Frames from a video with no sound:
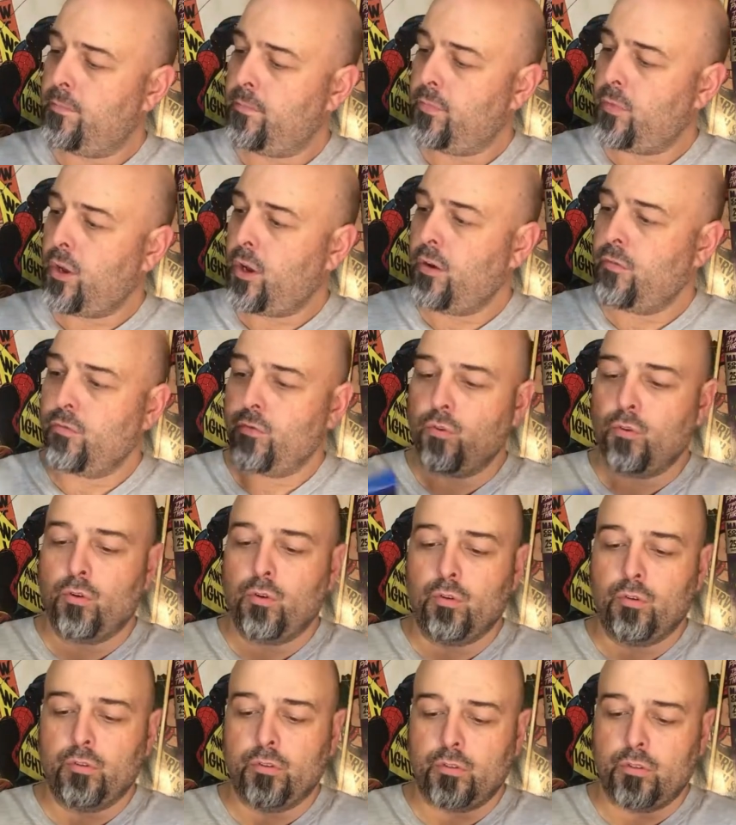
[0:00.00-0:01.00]

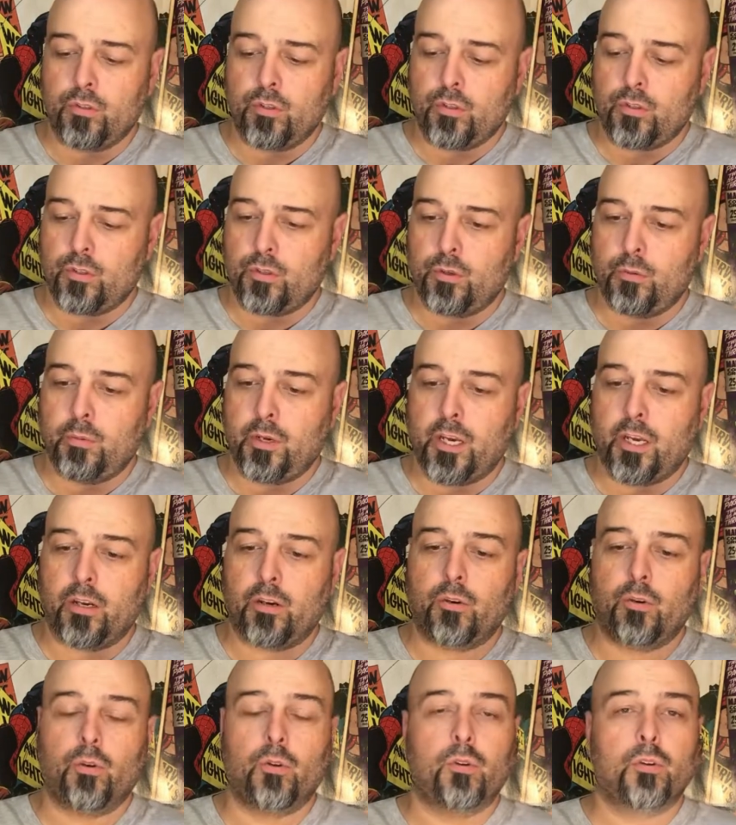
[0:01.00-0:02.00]
Overall, not too bad
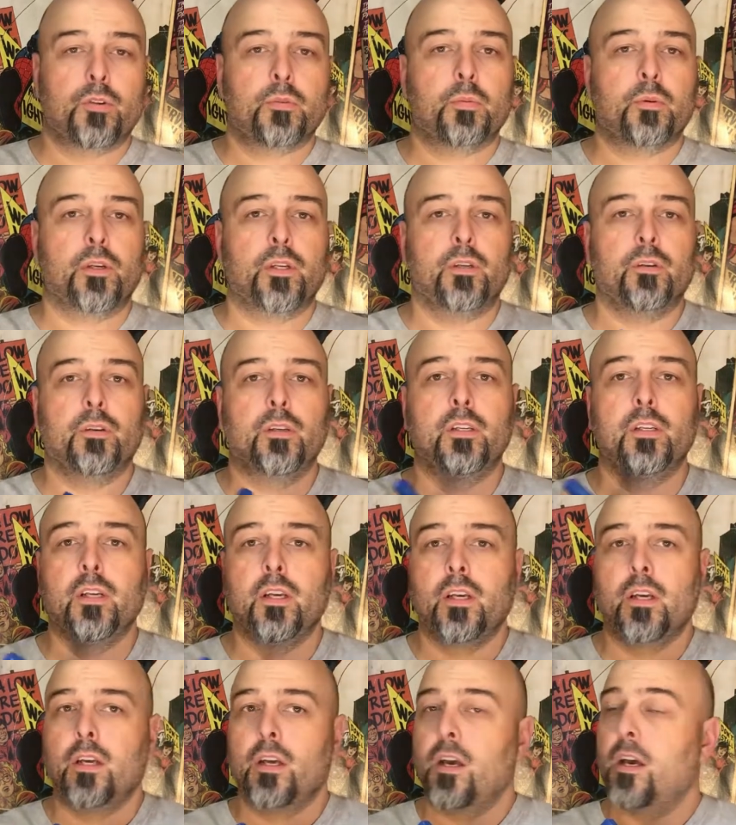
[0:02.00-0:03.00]
at all. Looks pretty good.
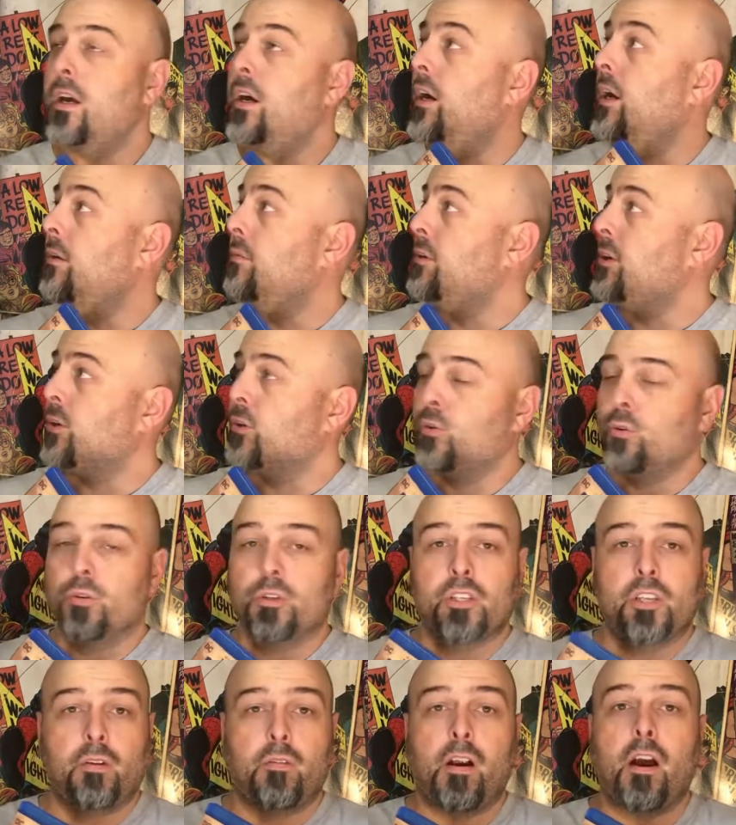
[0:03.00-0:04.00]
And of
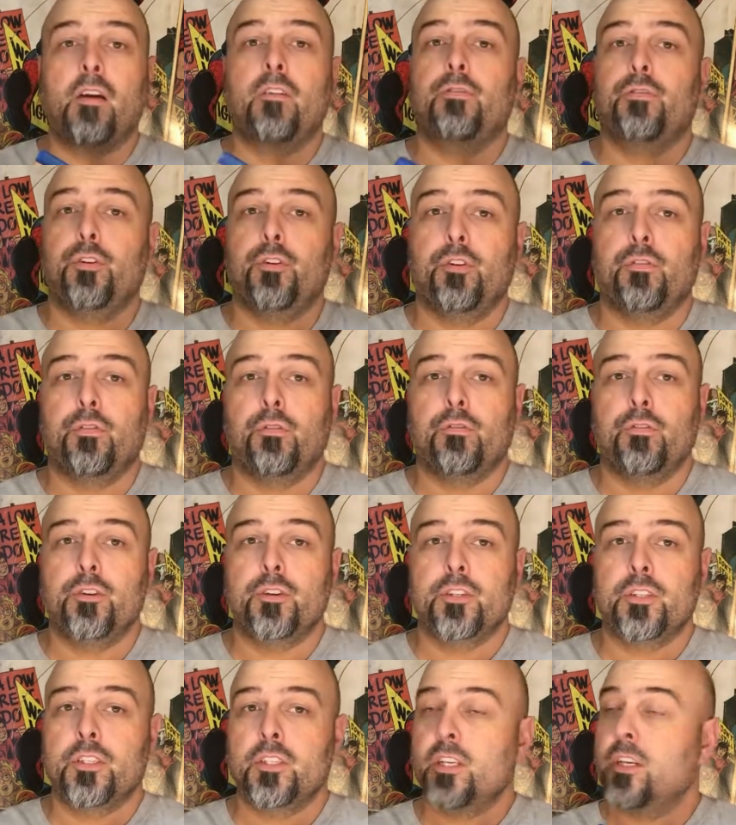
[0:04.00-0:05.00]
course there are a few different
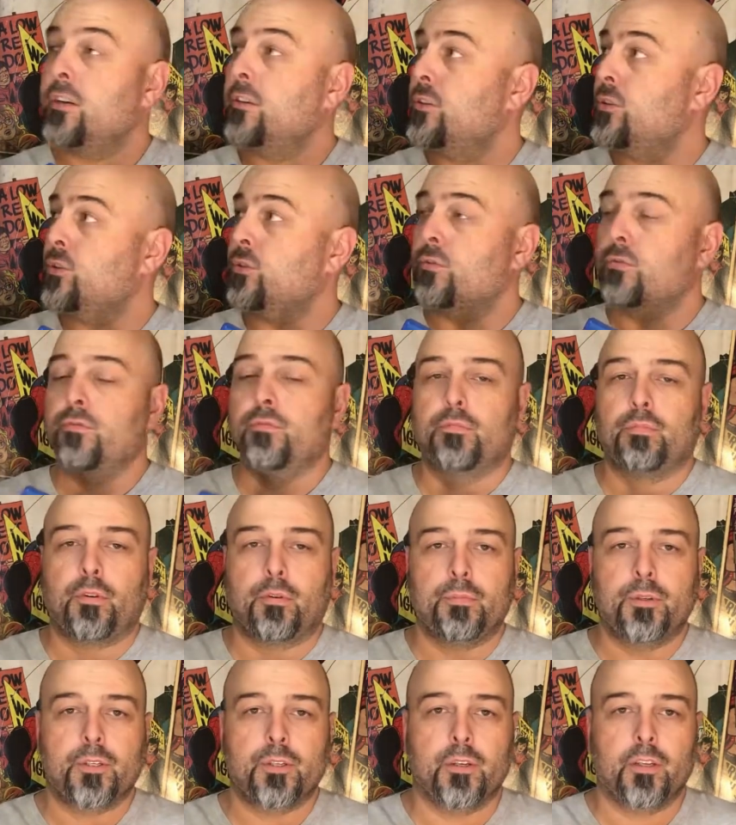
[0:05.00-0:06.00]
versions there, as you've
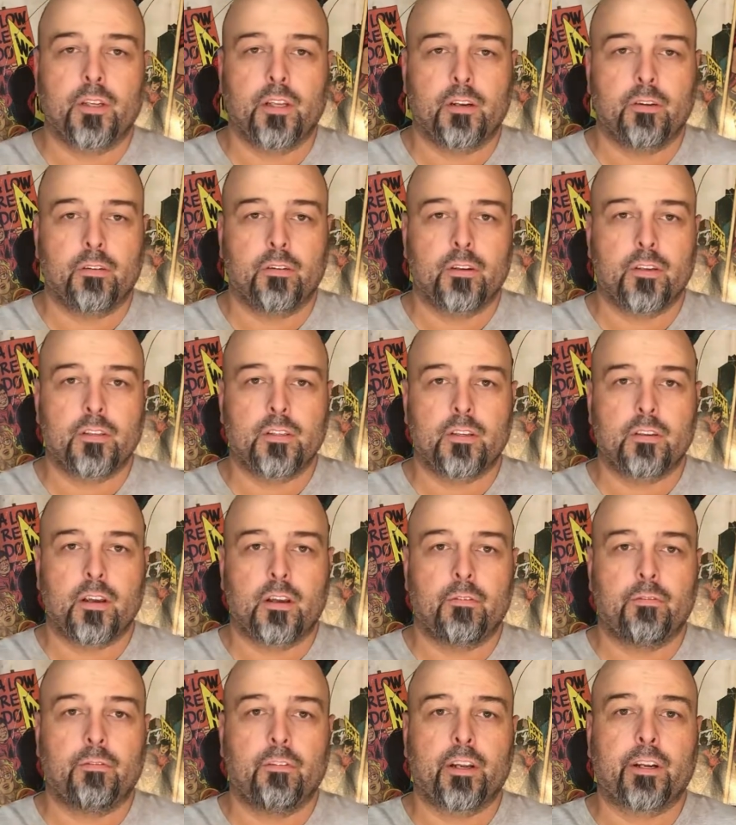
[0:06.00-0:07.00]
probably seen there as
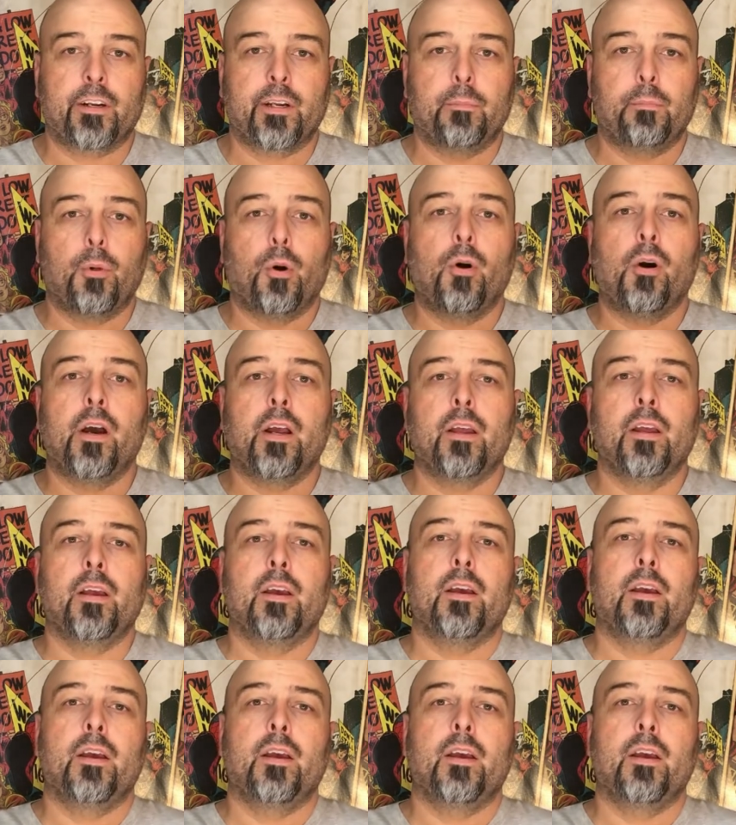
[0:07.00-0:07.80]
a flicking by.